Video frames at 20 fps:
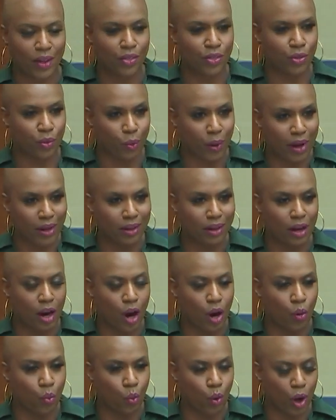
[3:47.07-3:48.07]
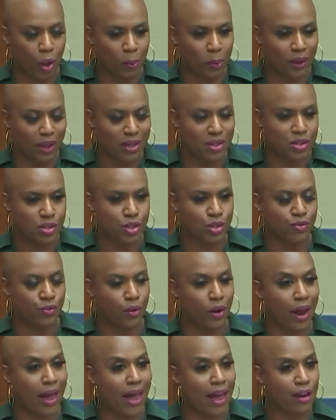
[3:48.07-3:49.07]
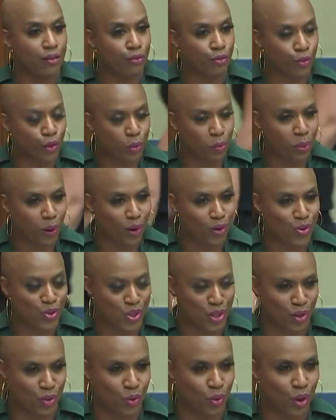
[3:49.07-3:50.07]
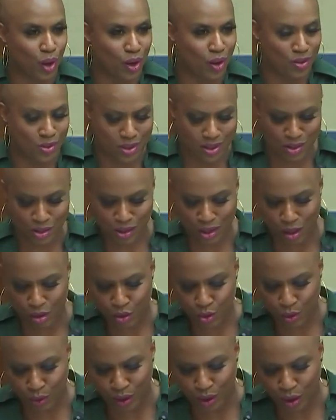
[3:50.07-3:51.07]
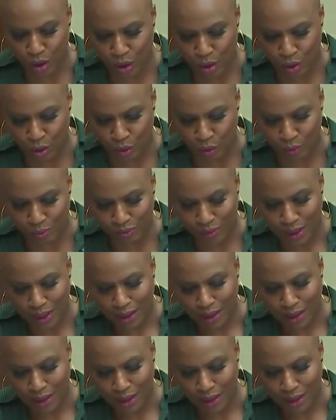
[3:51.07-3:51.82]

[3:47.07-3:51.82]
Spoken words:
threaten our workplaces for every person who calls this country home.